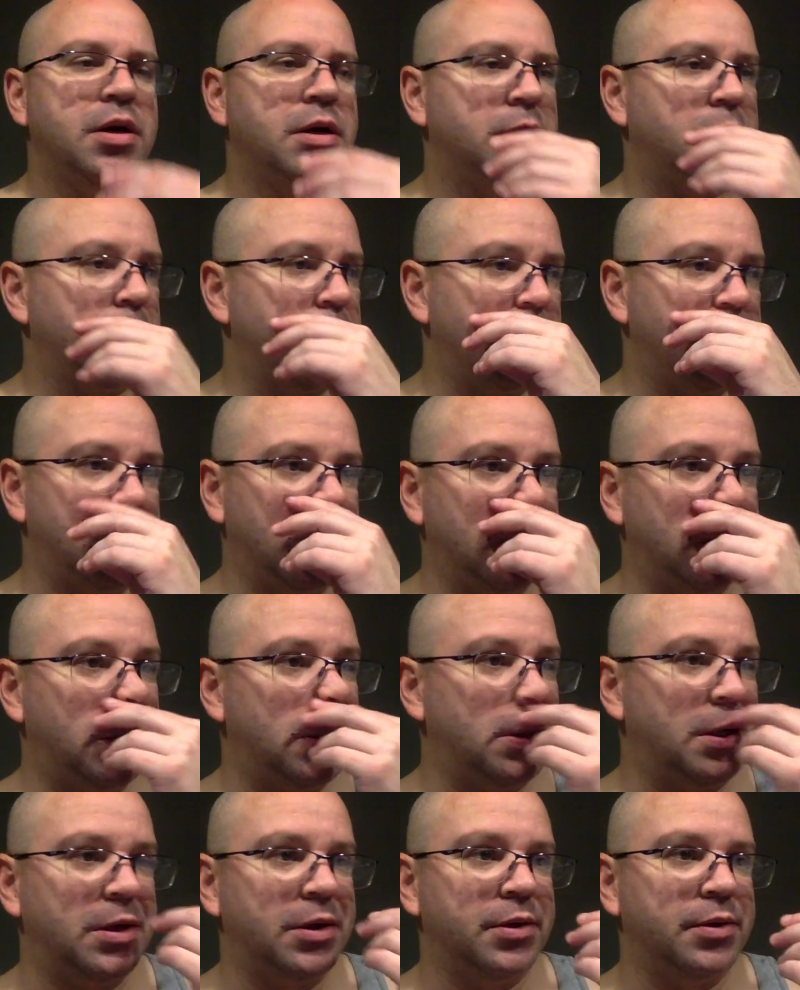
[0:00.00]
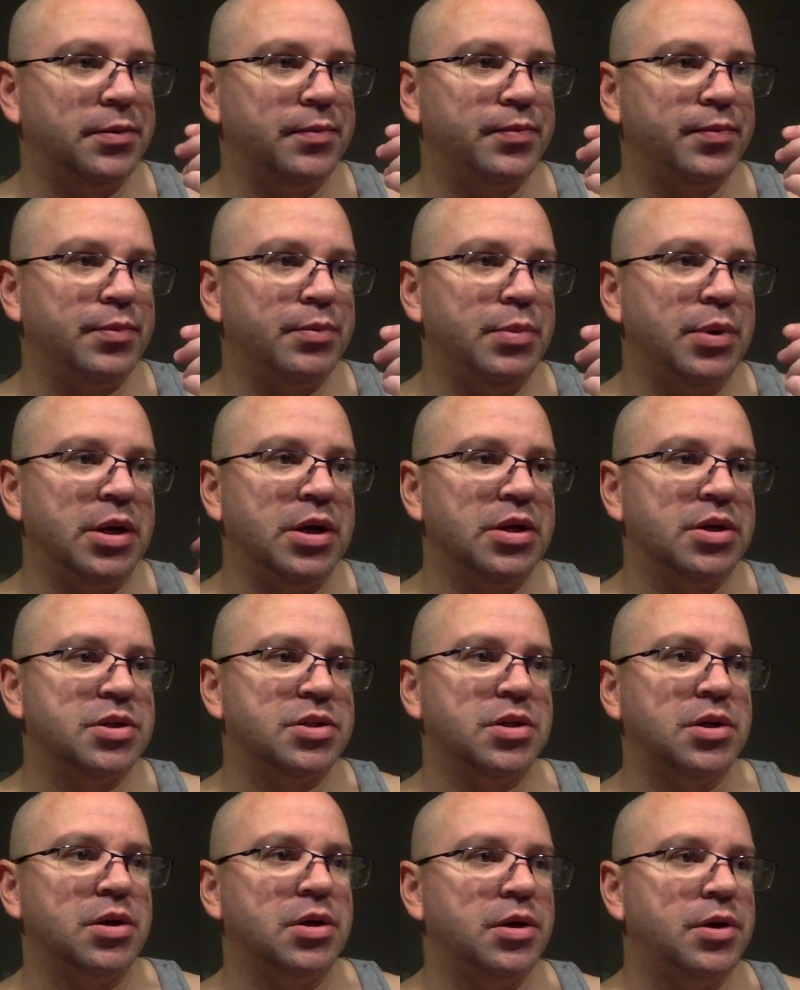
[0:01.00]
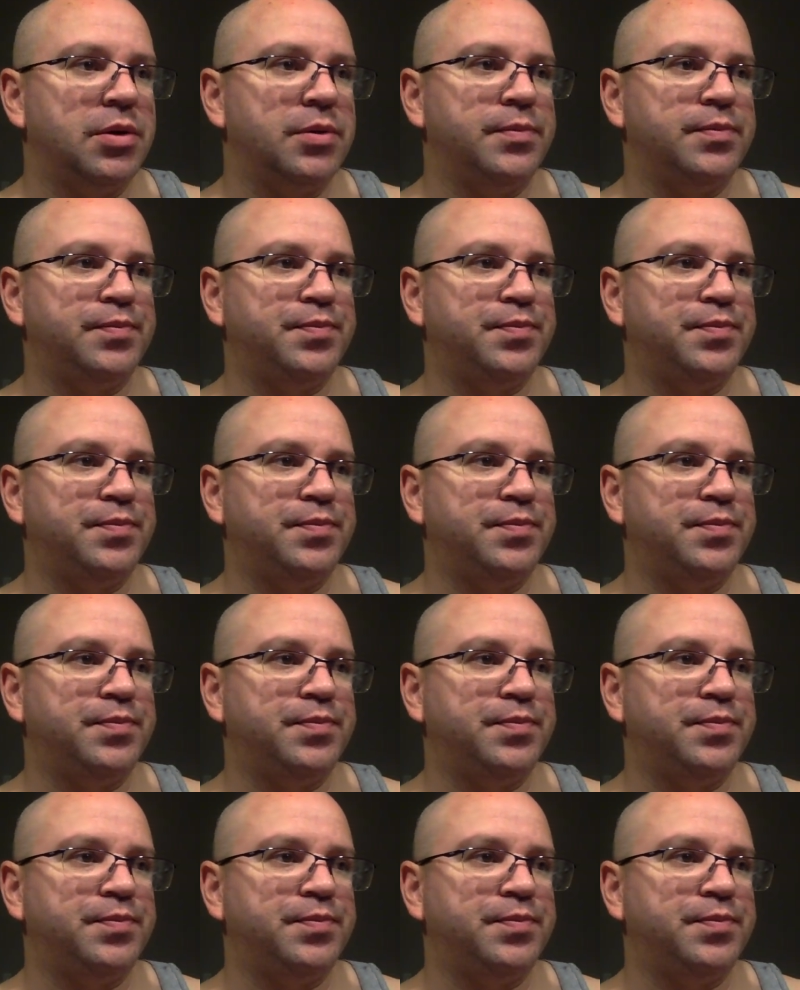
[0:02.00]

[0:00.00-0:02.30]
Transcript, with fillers: You know, uh, because uh,